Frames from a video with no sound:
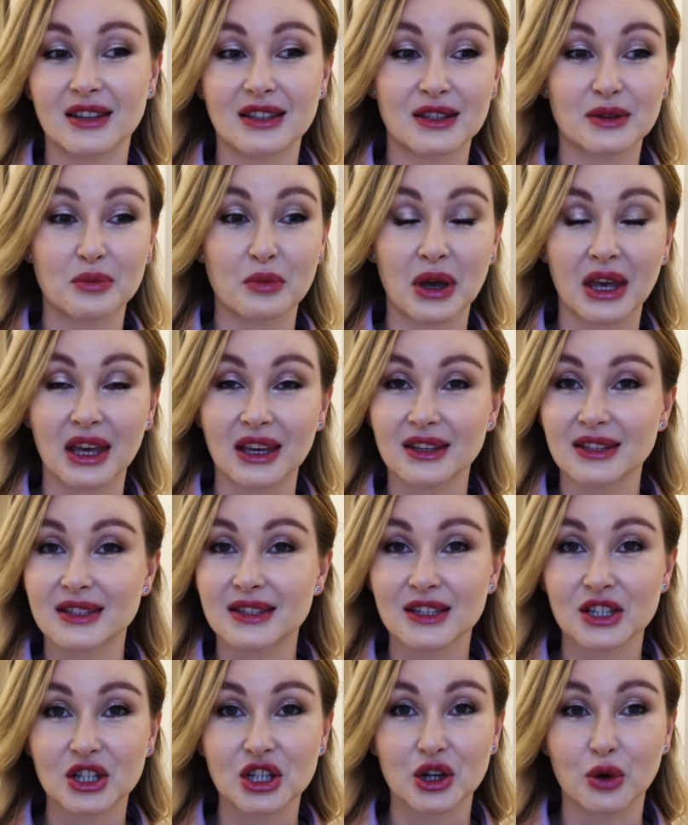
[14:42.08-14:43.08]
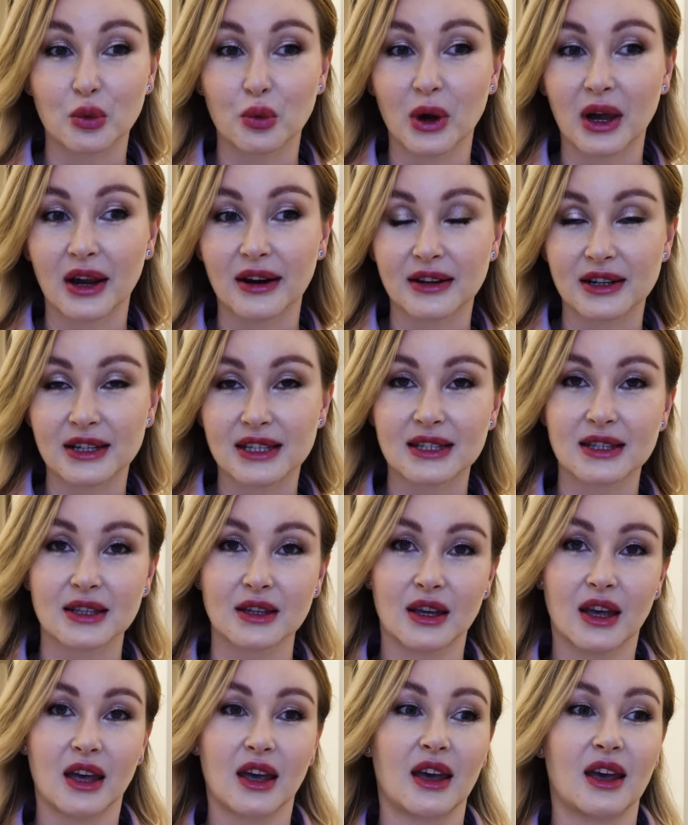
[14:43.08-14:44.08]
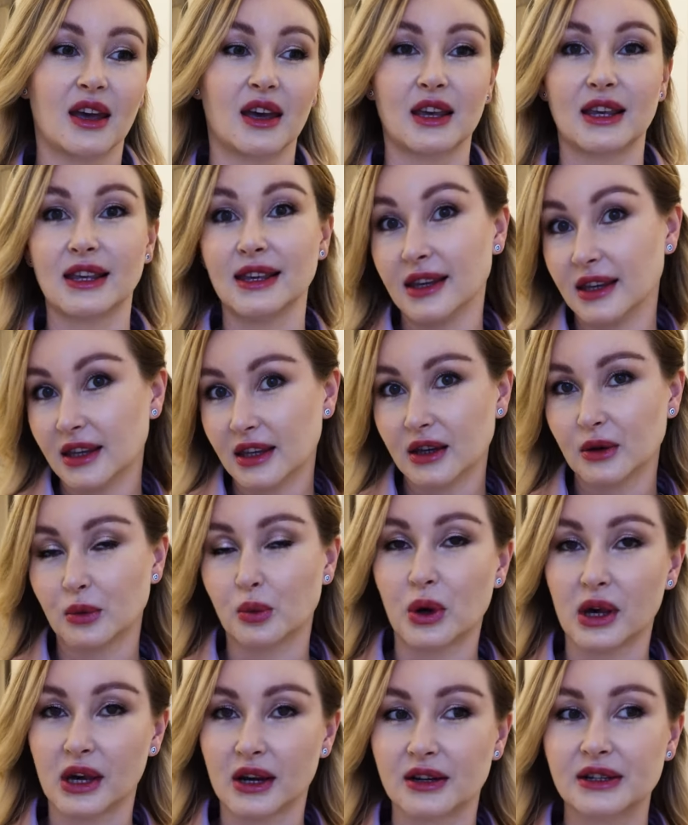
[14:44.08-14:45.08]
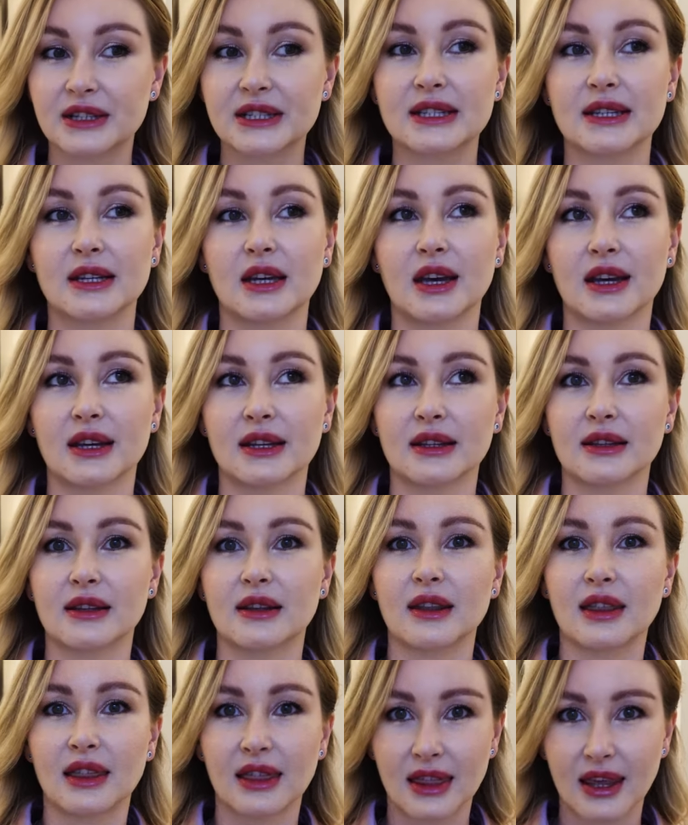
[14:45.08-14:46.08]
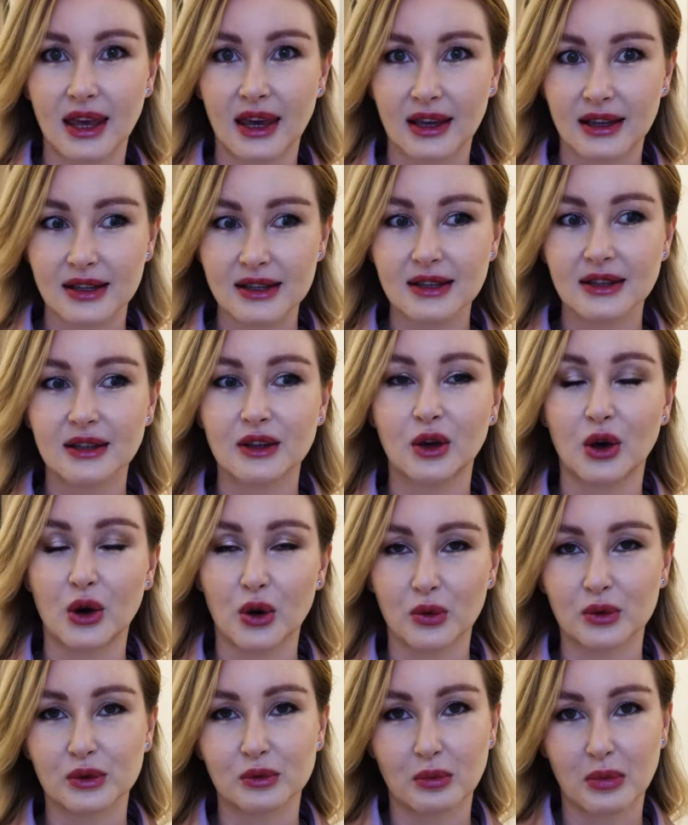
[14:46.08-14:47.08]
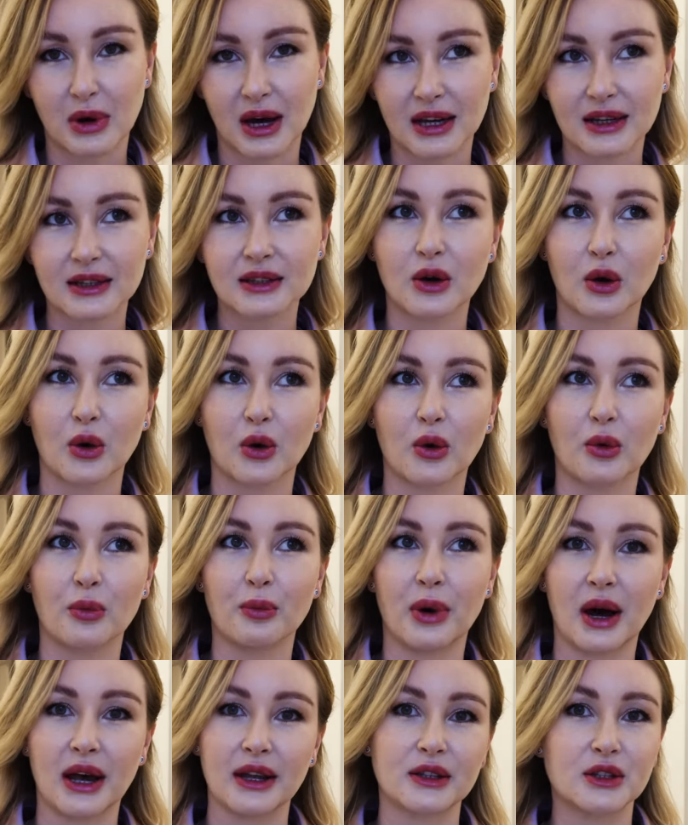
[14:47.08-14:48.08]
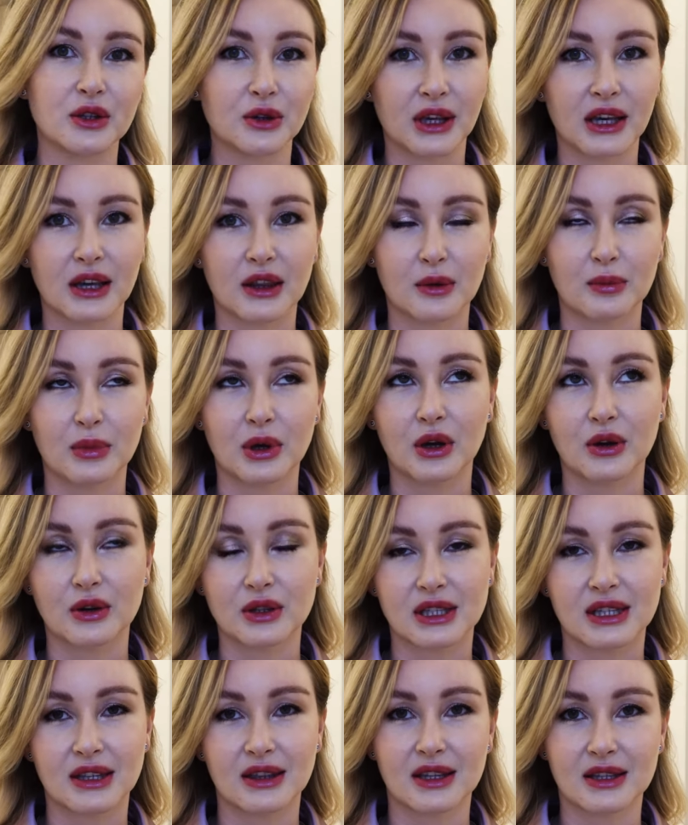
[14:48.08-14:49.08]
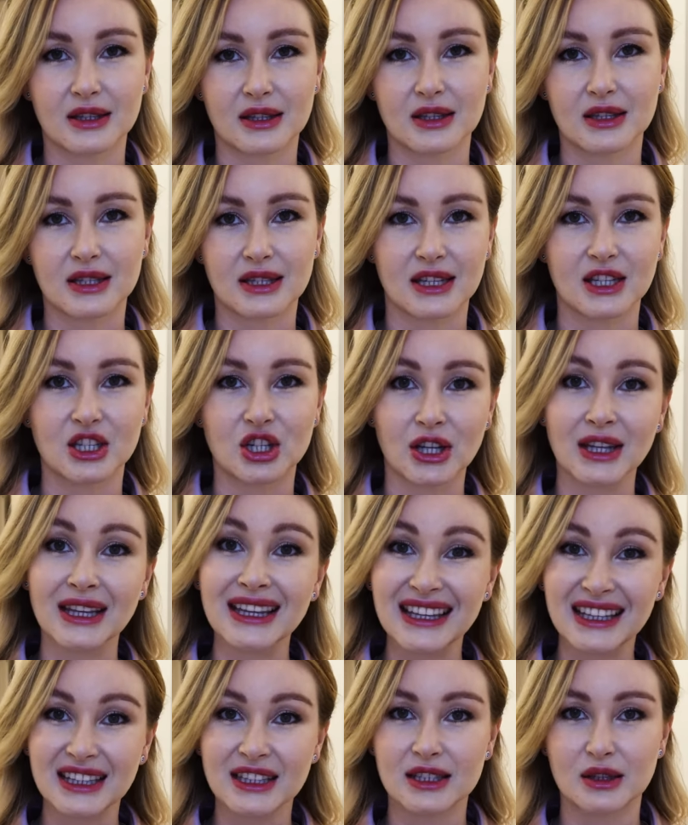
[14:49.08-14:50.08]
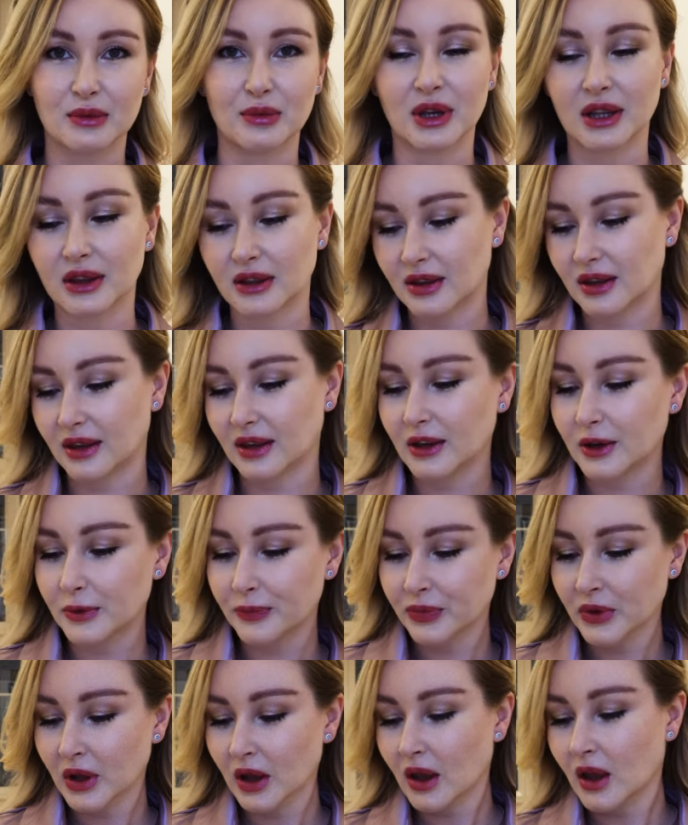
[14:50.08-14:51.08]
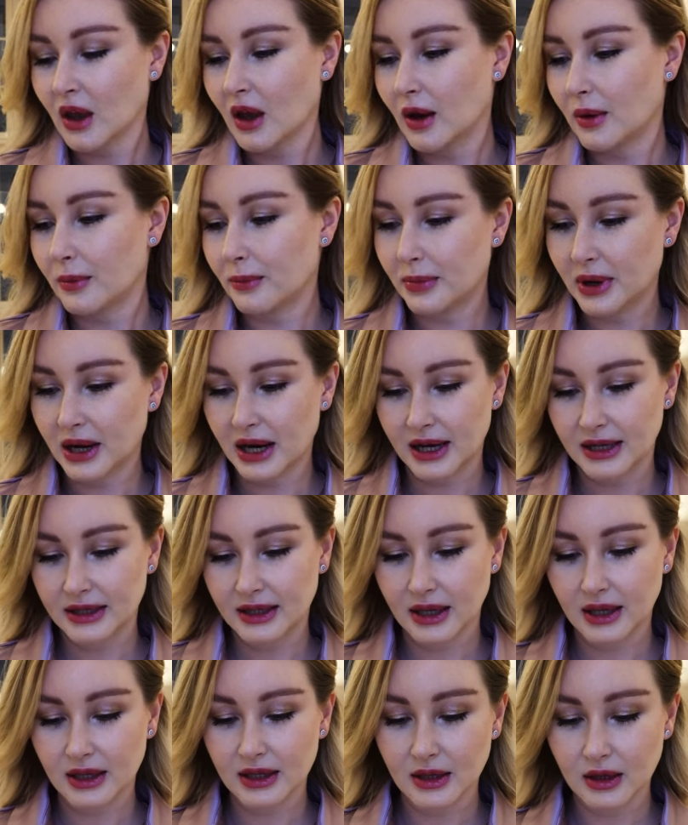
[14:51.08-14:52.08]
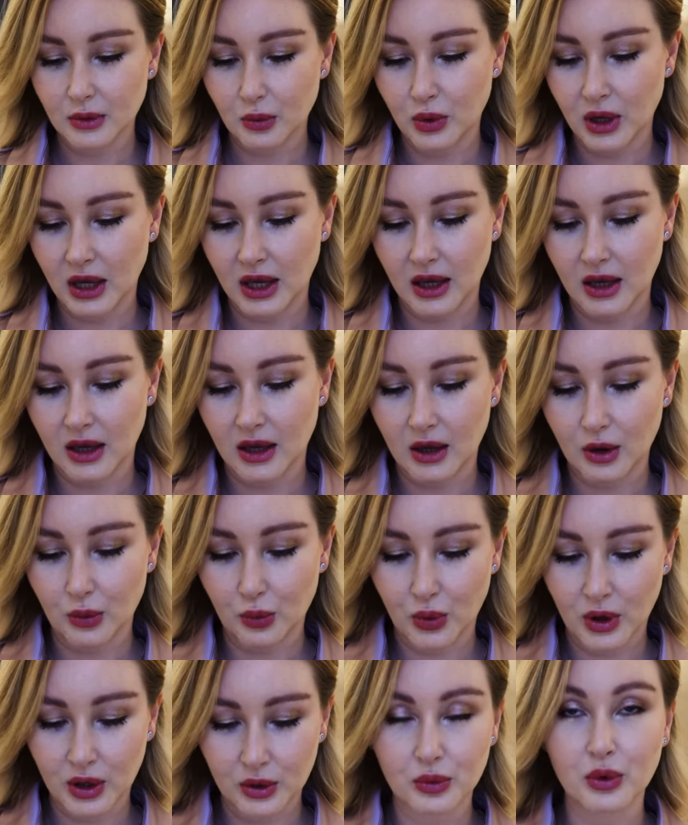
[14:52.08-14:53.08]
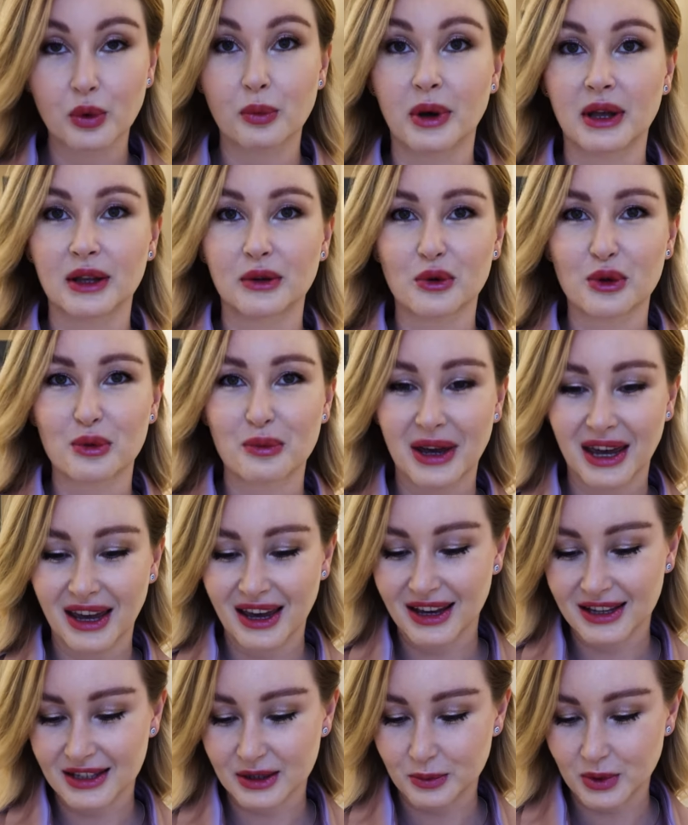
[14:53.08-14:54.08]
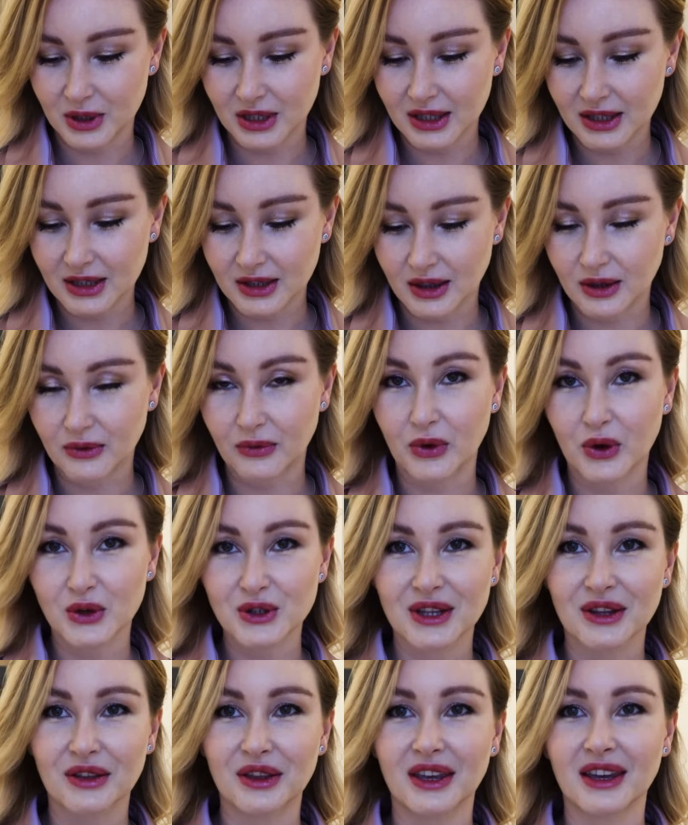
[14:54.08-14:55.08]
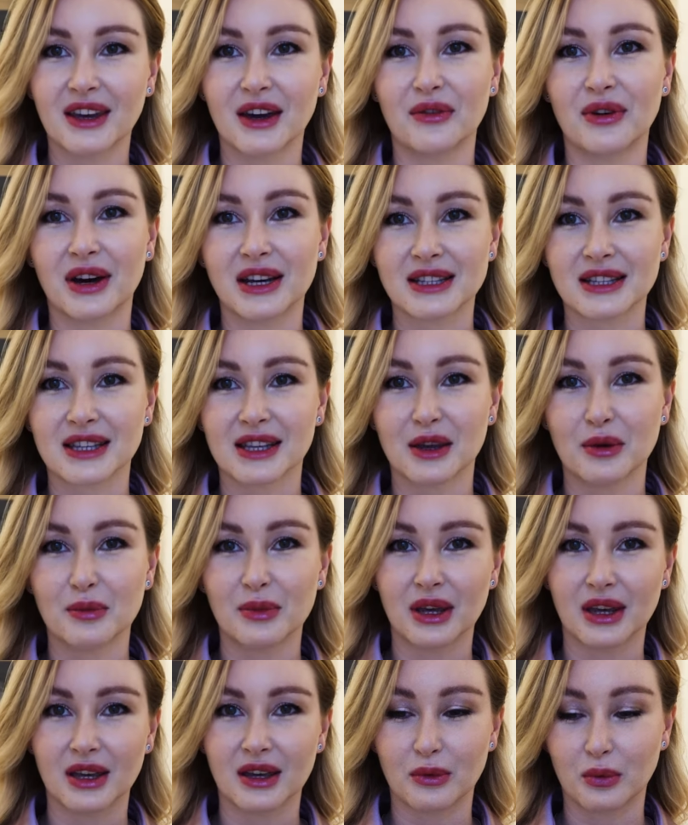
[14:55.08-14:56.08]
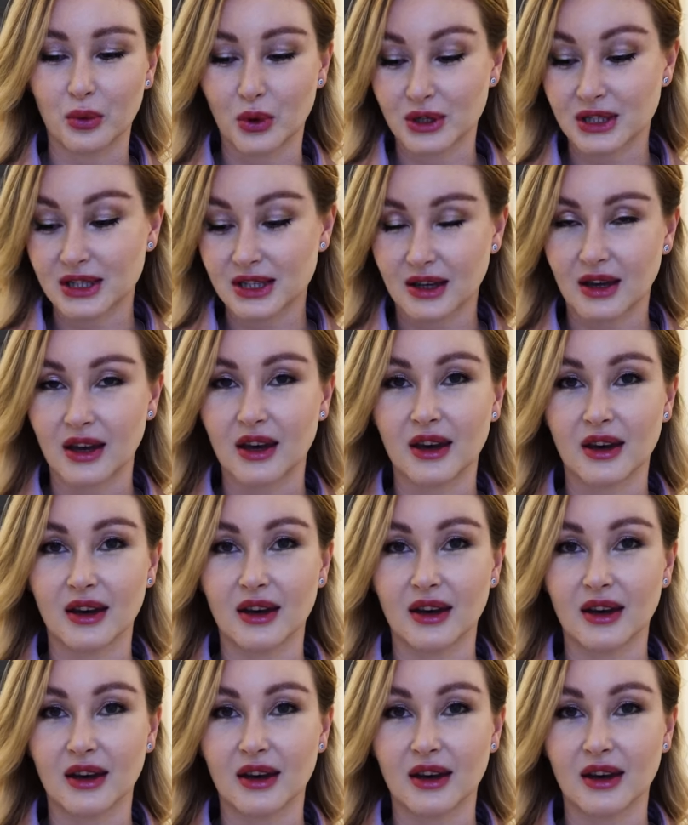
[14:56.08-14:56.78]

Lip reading: smells she wears. He wears, and then go and buy it or buy it together, because this is such an intimate thing. But anyway, when we met with my husband, the first thing I've asked him was